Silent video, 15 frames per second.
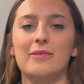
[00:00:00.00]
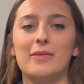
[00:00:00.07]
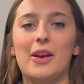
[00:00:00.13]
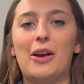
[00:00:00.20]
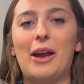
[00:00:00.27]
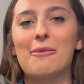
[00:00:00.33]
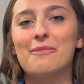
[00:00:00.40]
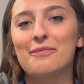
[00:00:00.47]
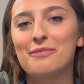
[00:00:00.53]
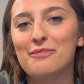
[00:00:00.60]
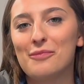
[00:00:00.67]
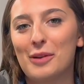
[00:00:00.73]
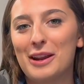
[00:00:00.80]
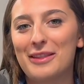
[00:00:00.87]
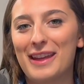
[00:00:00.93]
Okay,
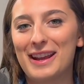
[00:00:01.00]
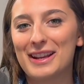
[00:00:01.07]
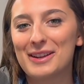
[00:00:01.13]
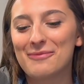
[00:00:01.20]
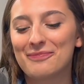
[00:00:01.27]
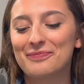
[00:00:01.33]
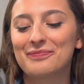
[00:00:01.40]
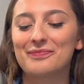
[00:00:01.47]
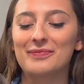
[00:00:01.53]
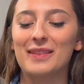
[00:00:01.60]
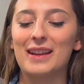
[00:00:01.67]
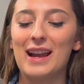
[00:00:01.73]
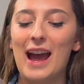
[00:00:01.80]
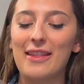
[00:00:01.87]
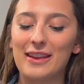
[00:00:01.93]
what do you think?
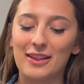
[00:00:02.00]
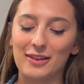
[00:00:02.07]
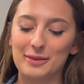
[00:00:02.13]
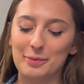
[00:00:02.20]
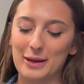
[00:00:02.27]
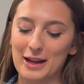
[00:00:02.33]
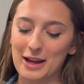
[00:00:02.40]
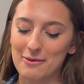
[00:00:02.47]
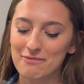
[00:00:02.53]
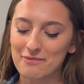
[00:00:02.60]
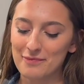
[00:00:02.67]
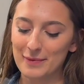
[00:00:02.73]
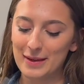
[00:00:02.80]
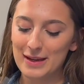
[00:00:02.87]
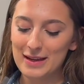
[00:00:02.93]
I think it looks pretty good.
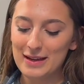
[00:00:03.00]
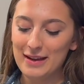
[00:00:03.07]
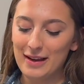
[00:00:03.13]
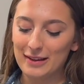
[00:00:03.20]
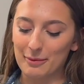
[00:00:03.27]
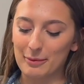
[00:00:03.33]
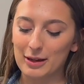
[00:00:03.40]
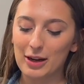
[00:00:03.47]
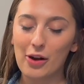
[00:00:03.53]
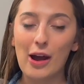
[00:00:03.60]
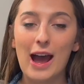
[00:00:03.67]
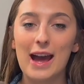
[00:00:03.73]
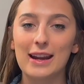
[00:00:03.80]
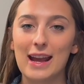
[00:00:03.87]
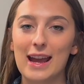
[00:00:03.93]
So I'm gonna go
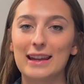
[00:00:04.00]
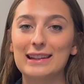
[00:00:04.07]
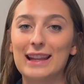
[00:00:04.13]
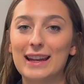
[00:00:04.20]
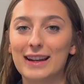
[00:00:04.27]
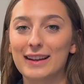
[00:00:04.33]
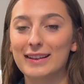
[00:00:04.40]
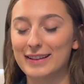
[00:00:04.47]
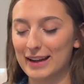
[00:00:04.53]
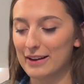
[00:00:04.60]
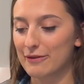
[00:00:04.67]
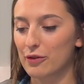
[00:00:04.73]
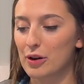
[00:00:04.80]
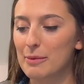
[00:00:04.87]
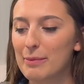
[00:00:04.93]
ahead and let it sit
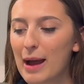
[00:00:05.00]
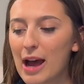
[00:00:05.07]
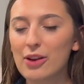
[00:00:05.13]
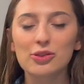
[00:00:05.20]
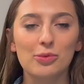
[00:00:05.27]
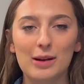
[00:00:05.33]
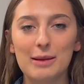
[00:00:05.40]
for about 20